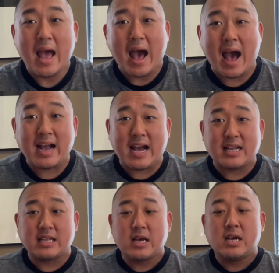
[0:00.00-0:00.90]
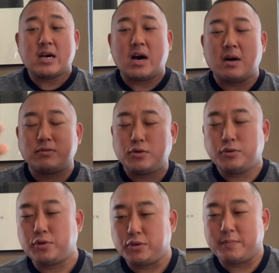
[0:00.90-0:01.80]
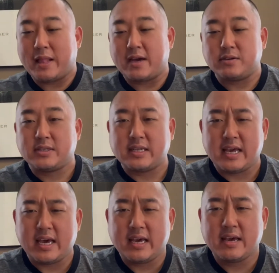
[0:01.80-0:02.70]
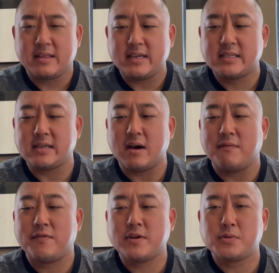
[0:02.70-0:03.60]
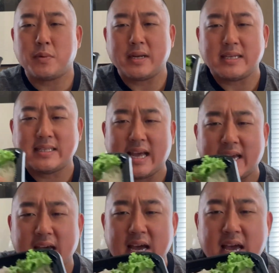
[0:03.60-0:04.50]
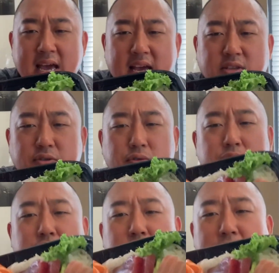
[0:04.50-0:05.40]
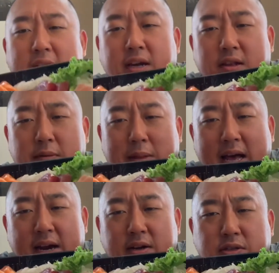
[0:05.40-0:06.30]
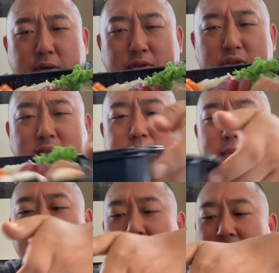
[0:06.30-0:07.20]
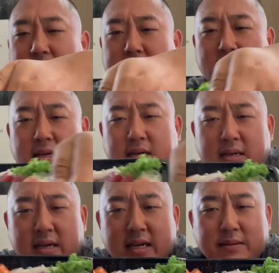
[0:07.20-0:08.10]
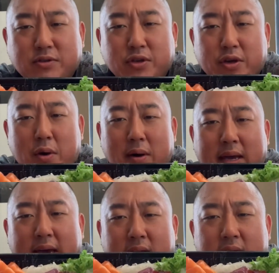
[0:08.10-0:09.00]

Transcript: I got two sushi platters today. This first one is like a sushi regular platter, so it's just mixed. Let me show y'all again.